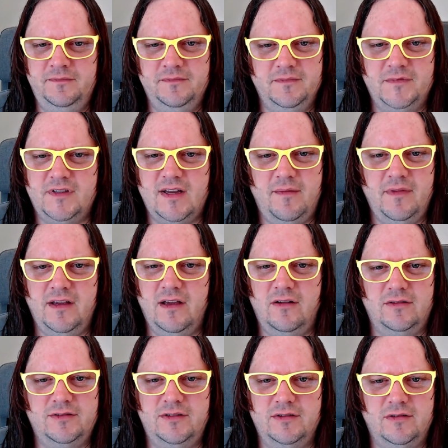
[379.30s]
something
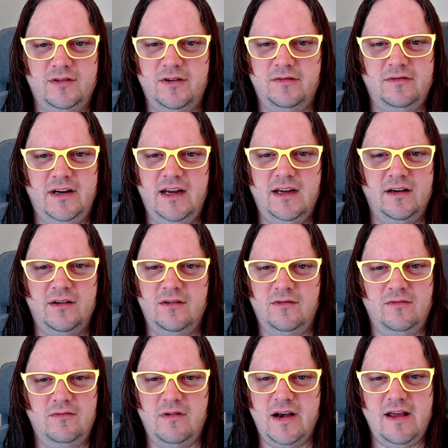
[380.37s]
else, or Korean or
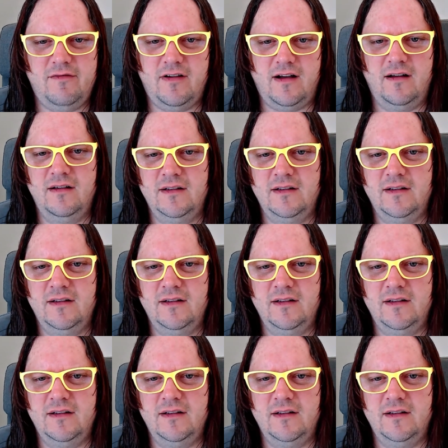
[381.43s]
whatever,